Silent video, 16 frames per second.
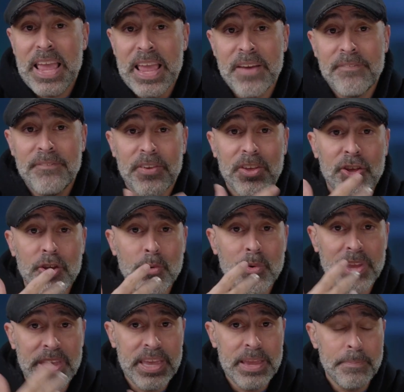if
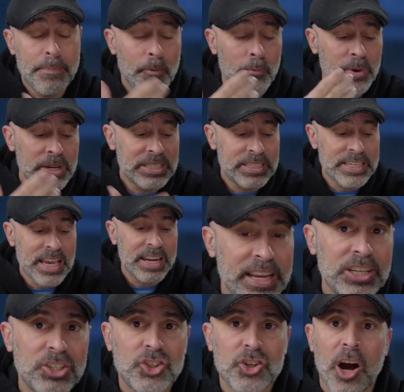you keep
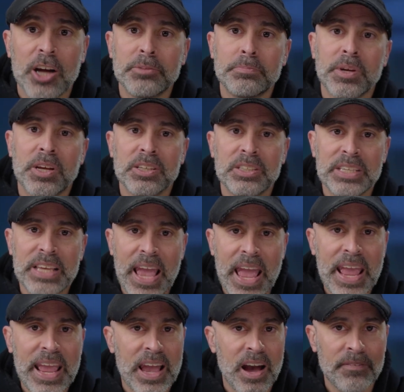resetting shots because the
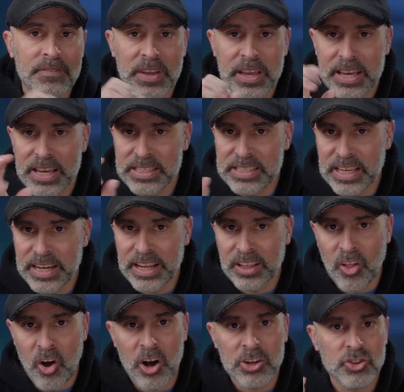A F is
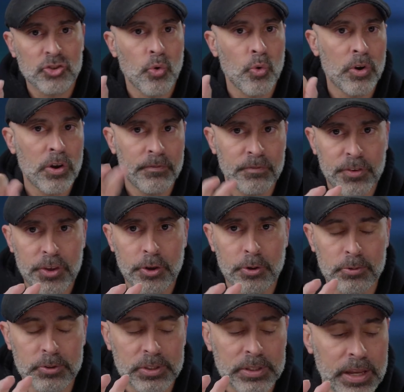getting lost or
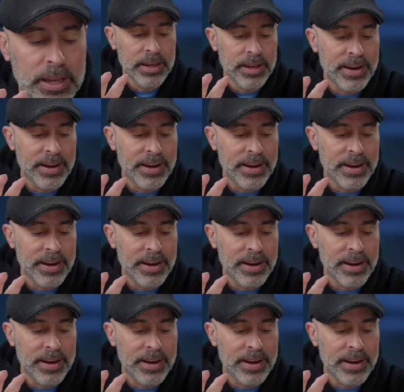confused.